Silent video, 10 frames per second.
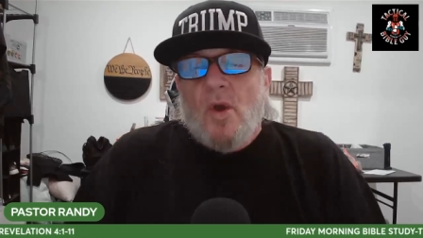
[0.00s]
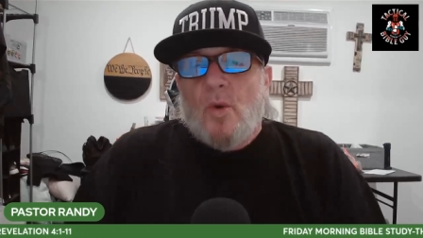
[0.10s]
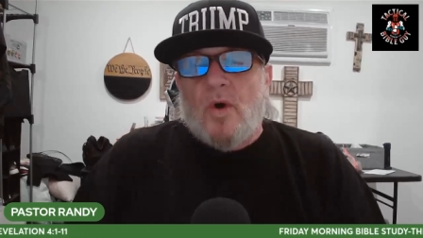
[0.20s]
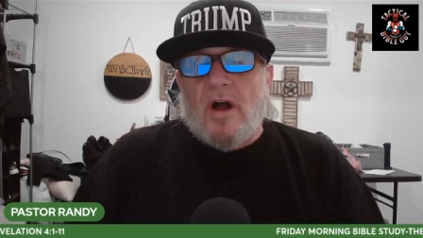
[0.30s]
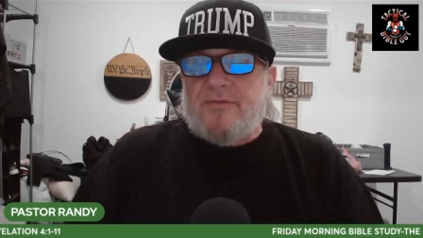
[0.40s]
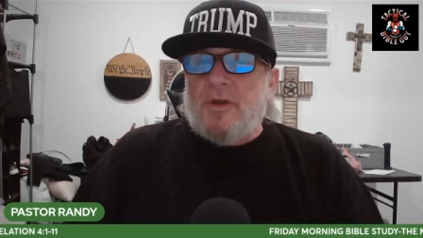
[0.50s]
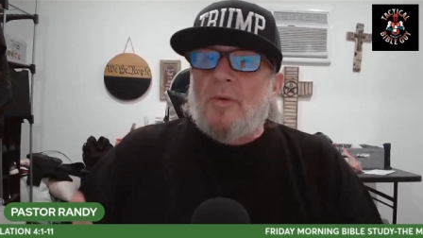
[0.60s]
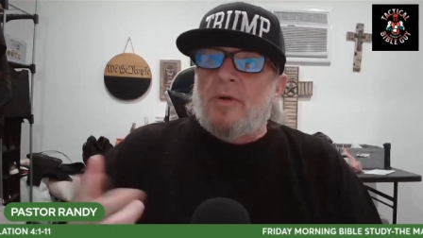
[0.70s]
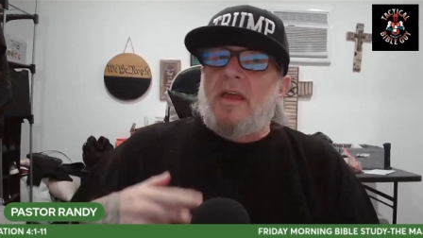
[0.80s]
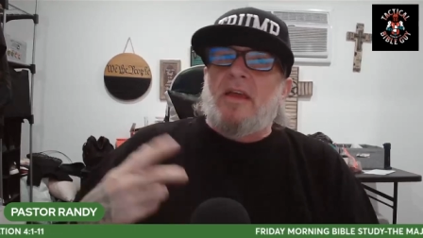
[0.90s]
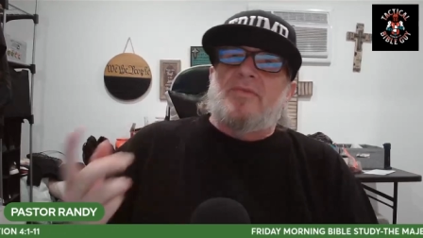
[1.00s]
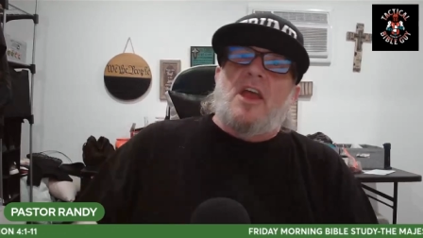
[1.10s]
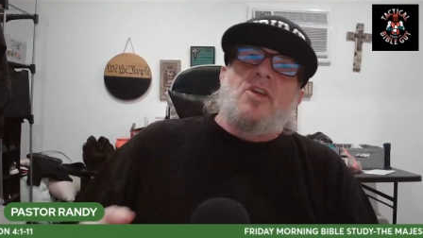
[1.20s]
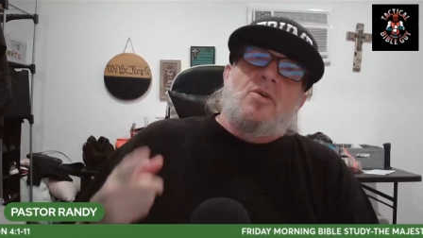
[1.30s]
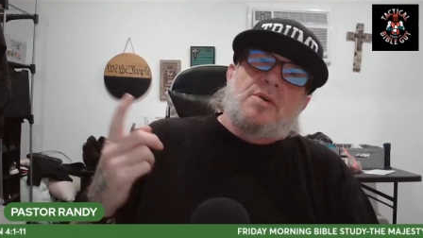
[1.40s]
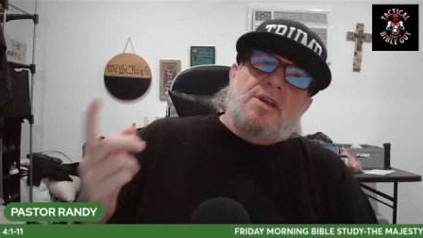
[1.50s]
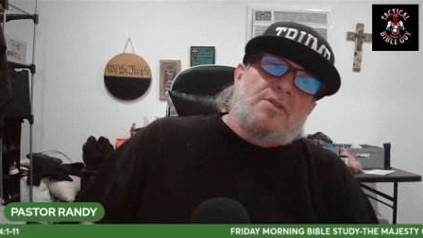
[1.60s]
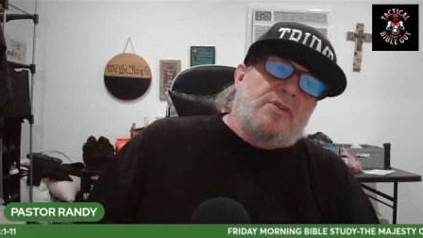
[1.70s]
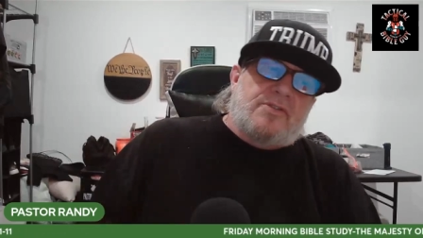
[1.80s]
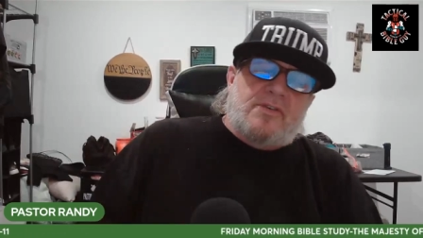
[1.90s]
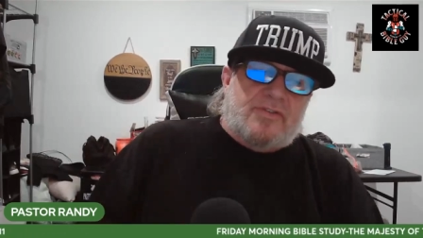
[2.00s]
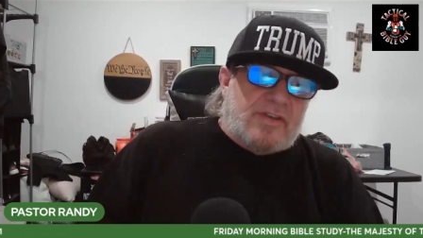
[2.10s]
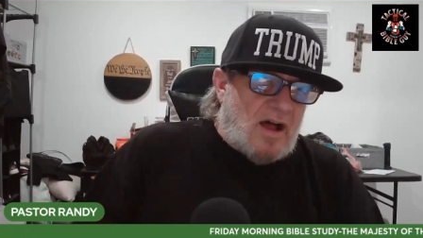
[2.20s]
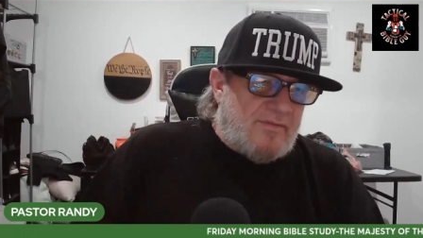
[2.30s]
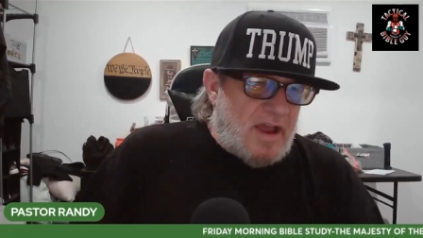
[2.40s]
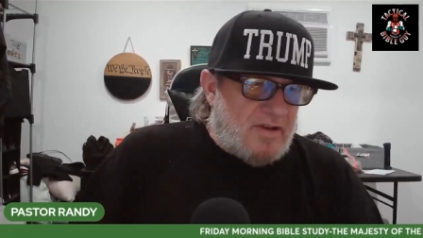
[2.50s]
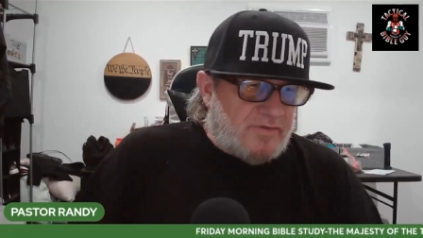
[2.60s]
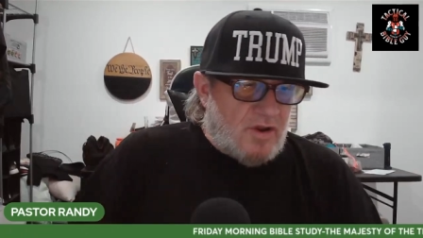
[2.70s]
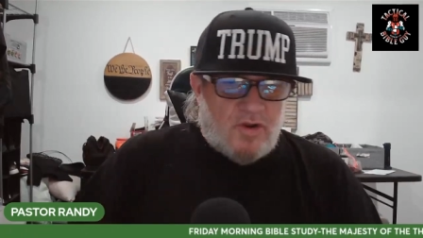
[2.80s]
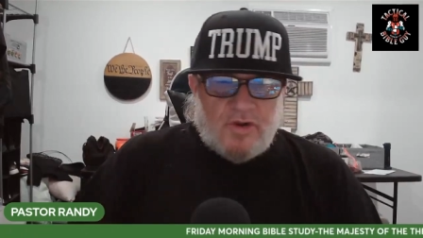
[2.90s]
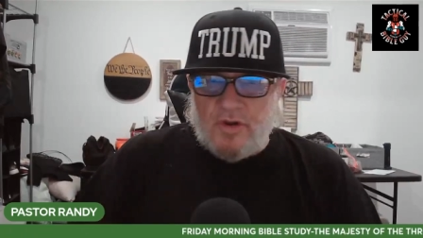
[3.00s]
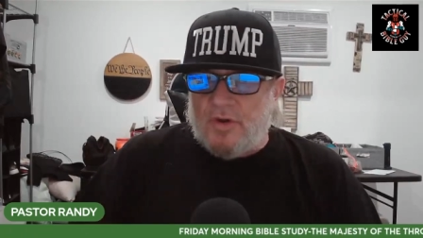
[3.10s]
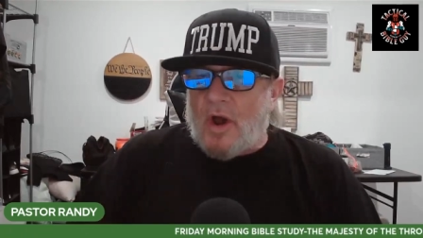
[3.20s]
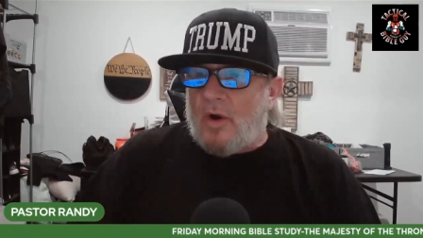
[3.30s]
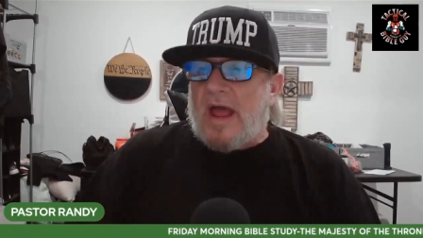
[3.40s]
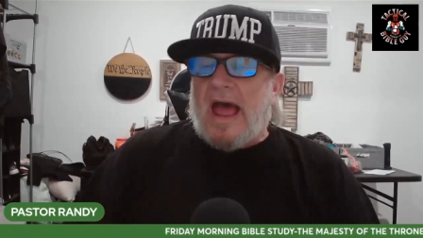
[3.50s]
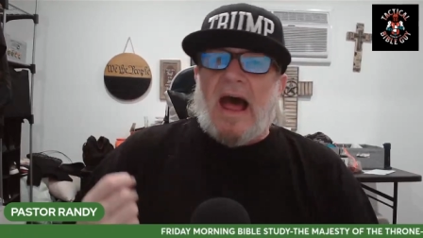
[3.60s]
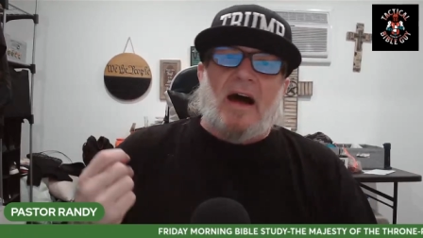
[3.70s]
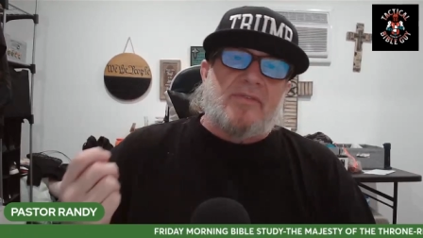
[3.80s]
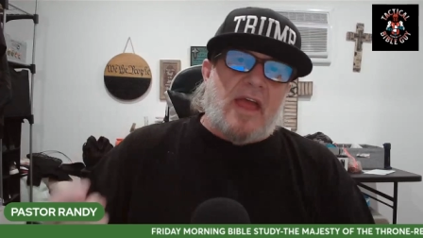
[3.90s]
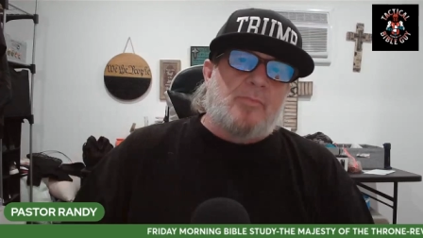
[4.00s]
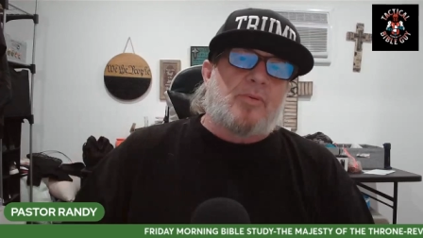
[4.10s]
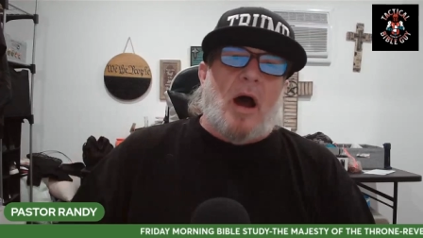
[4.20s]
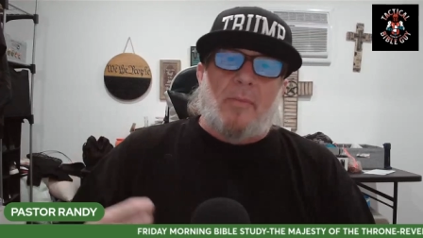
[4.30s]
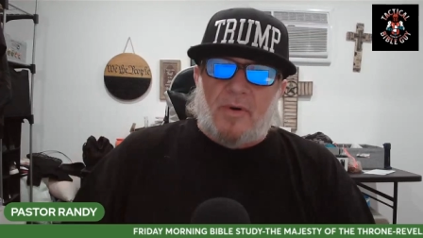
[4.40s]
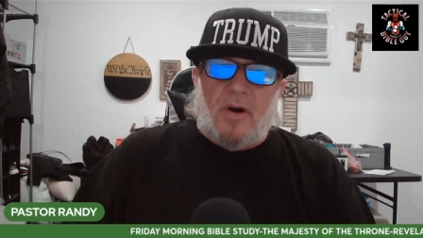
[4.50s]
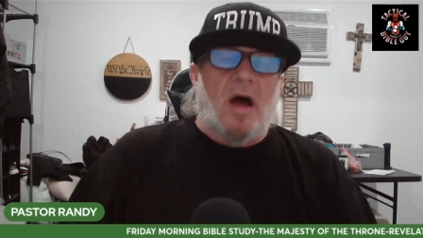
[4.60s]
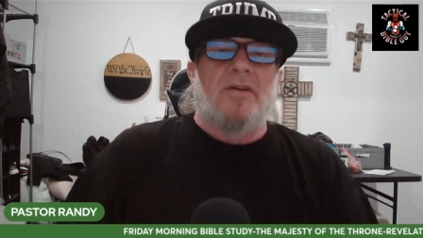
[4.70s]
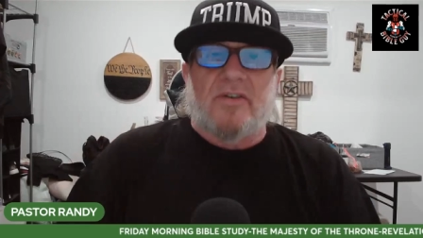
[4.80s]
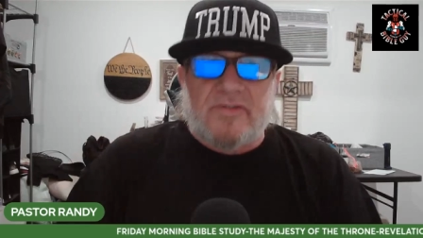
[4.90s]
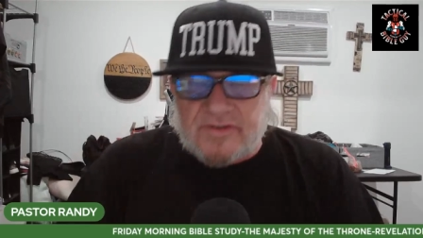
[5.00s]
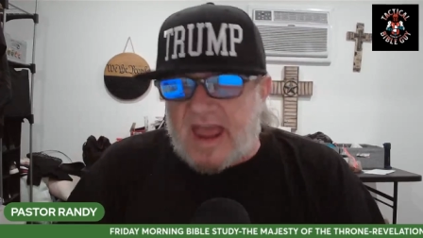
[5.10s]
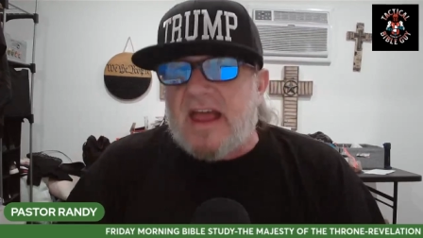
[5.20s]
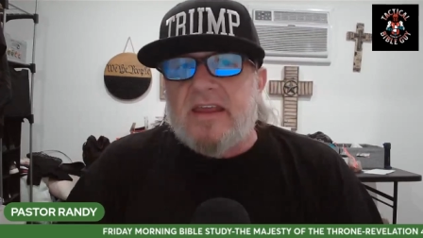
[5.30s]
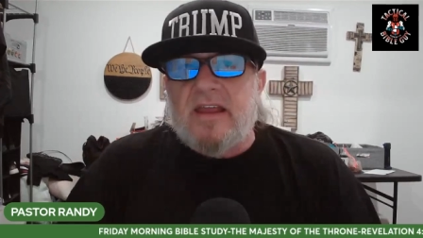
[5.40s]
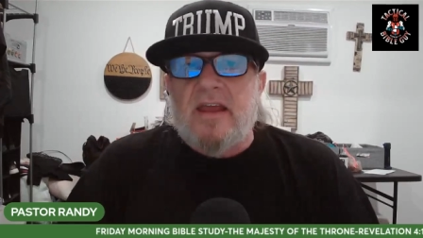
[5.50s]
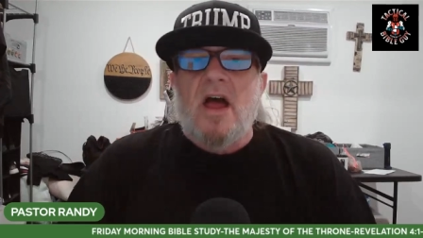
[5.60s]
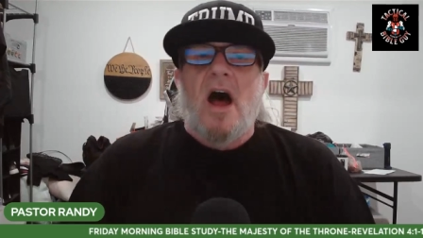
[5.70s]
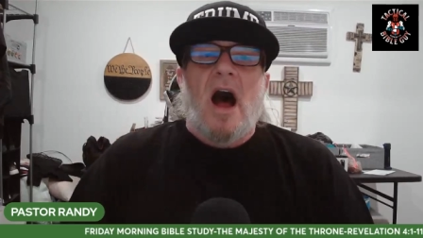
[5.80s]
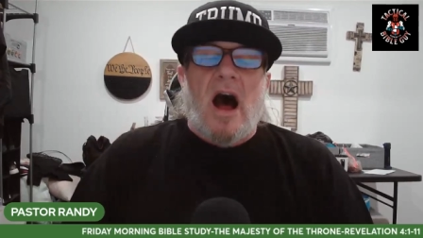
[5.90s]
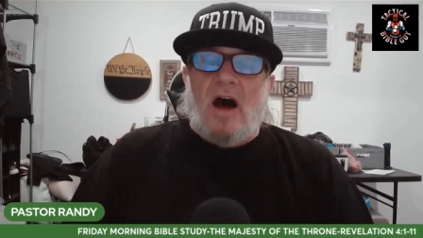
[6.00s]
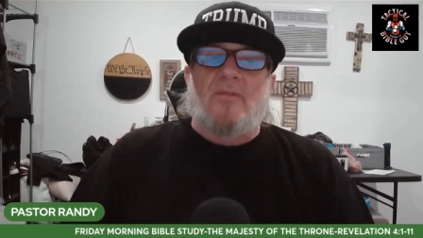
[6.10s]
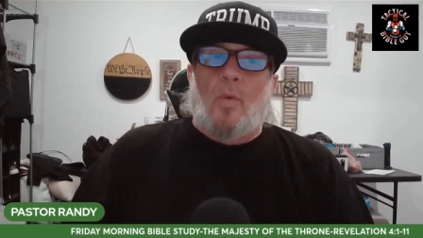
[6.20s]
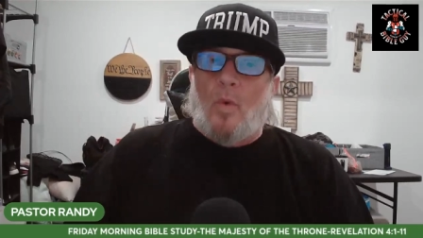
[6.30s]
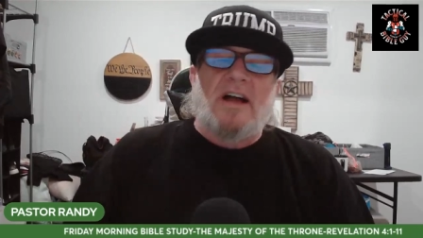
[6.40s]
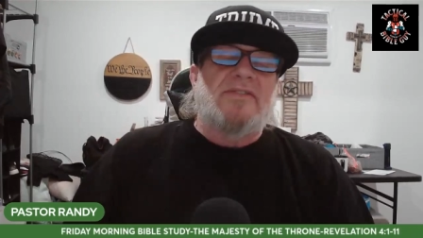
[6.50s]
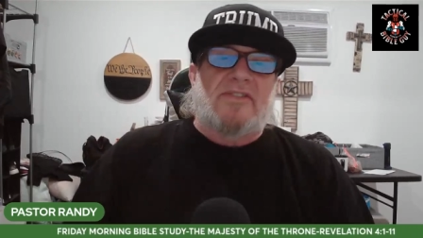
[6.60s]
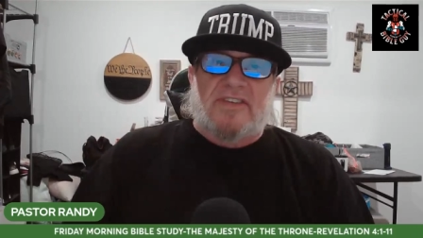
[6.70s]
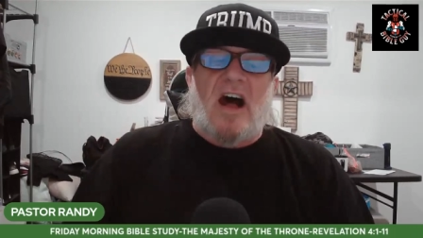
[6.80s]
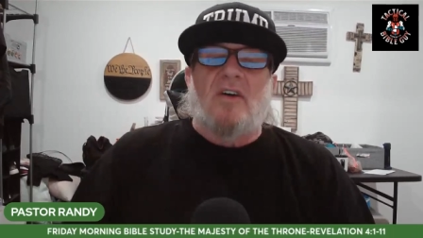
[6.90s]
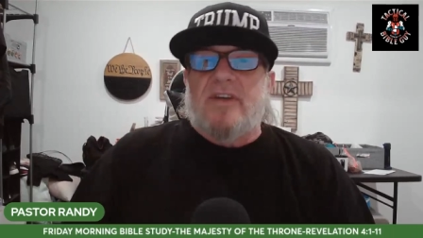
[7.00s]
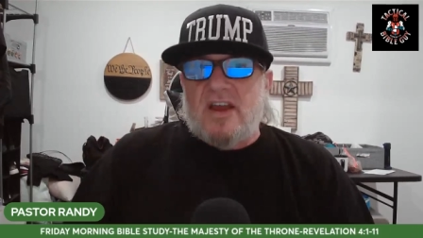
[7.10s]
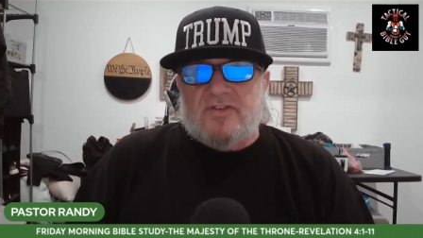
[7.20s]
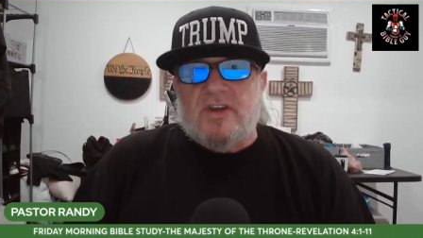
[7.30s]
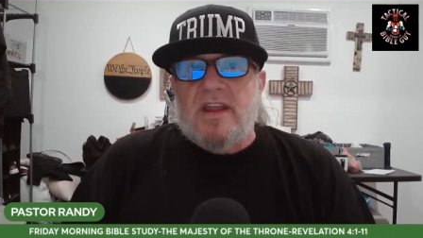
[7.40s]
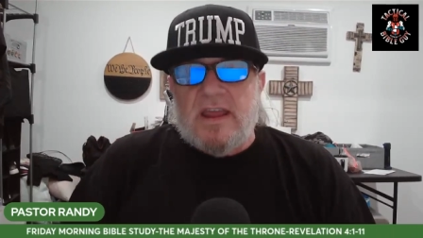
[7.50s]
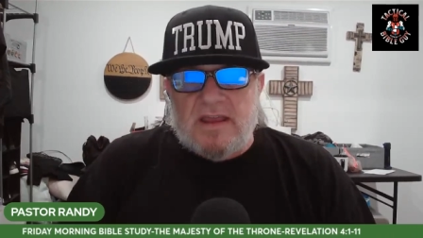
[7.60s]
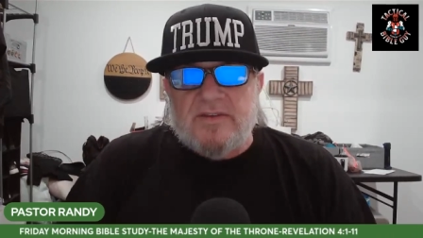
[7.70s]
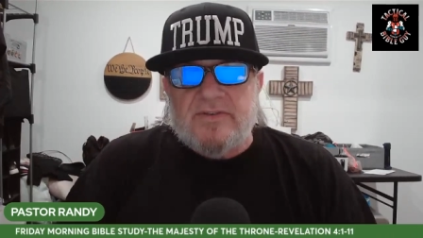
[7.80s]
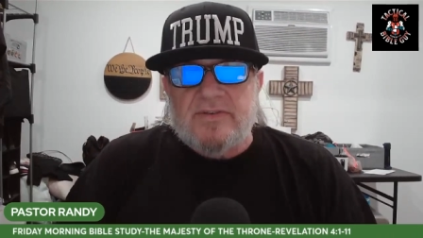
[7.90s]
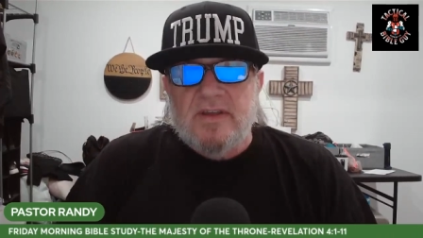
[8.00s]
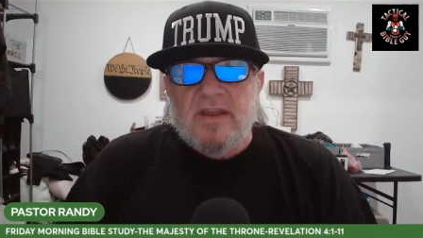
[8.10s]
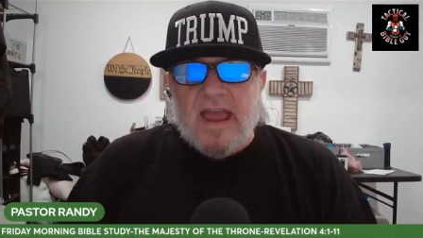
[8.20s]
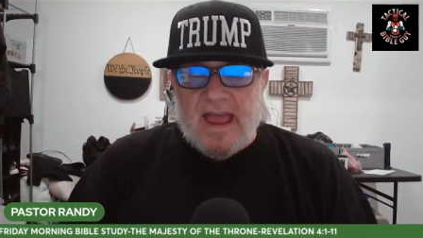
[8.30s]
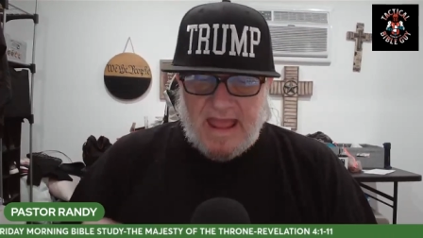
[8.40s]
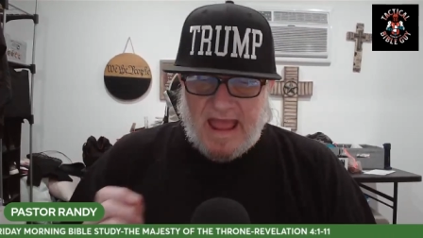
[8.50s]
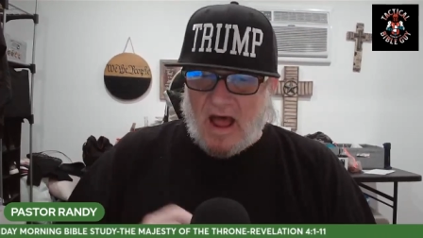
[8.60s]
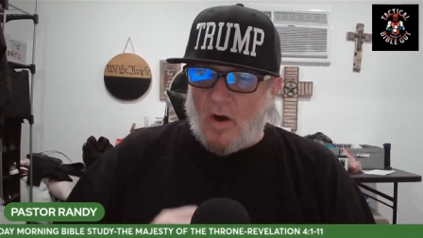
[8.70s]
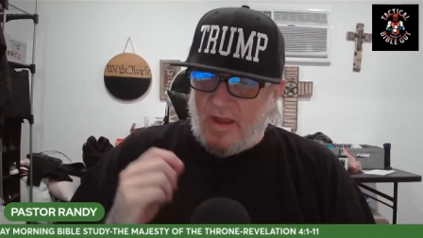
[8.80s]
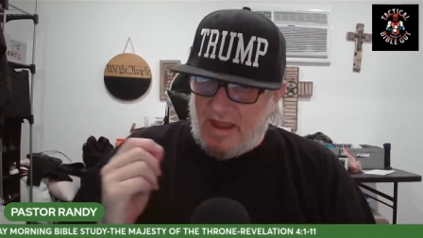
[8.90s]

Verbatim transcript: Well, if you believe that you can lose your salvation, you don't have a proper understanding of what salvation is and how